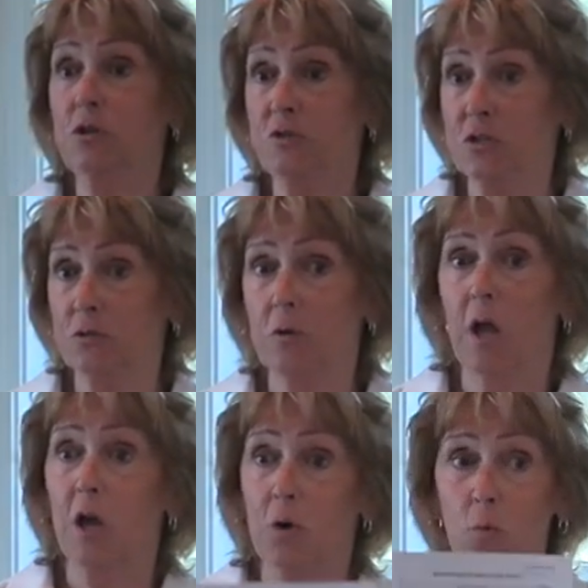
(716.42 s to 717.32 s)
You do.
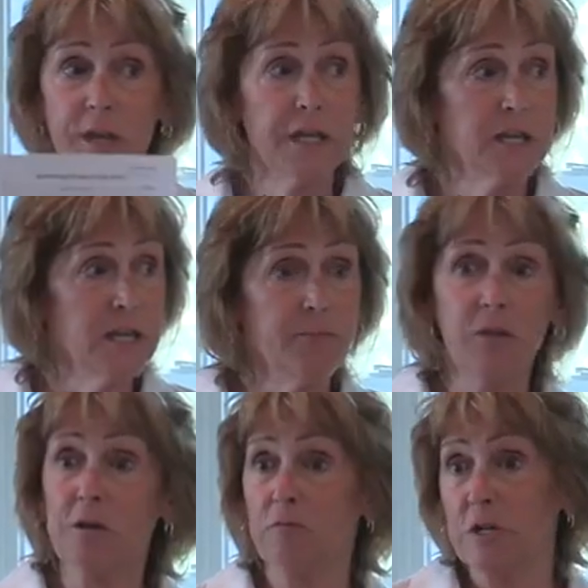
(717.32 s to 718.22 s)
We keep
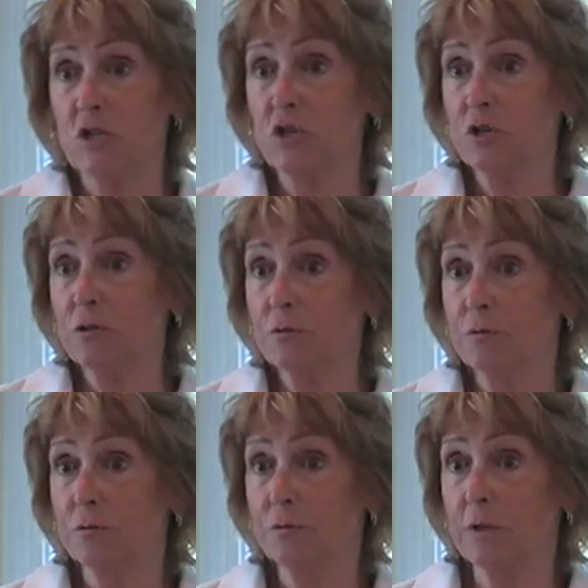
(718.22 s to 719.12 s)
the original.
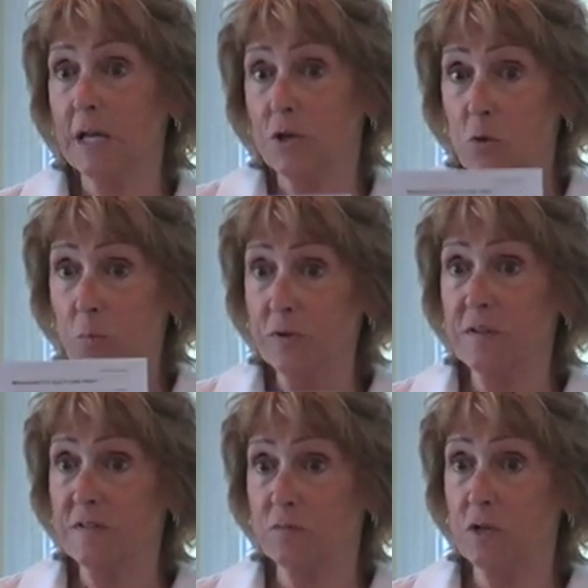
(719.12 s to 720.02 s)
Like, you put
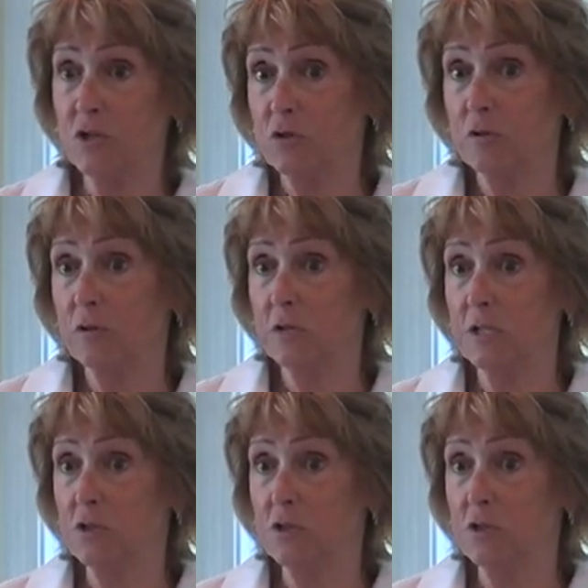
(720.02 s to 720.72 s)
this original in